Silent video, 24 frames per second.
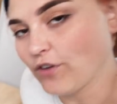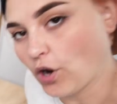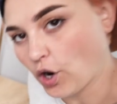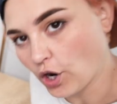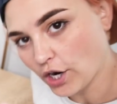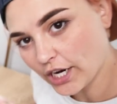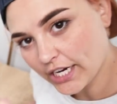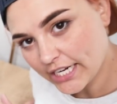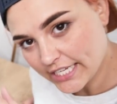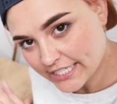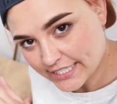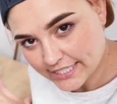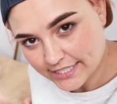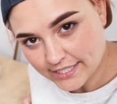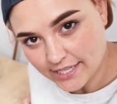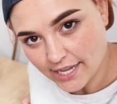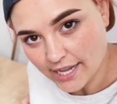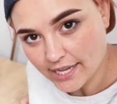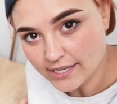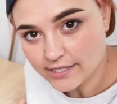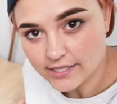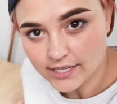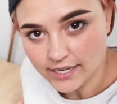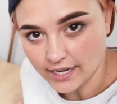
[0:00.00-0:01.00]
already
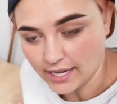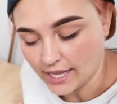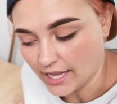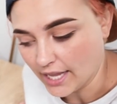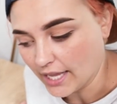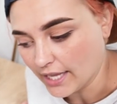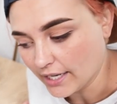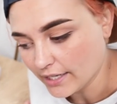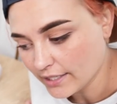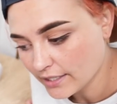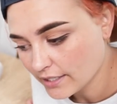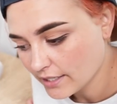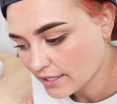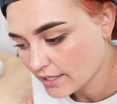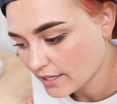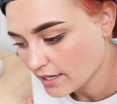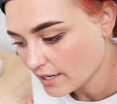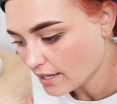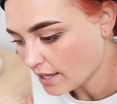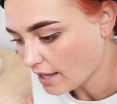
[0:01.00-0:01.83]
scanned it in,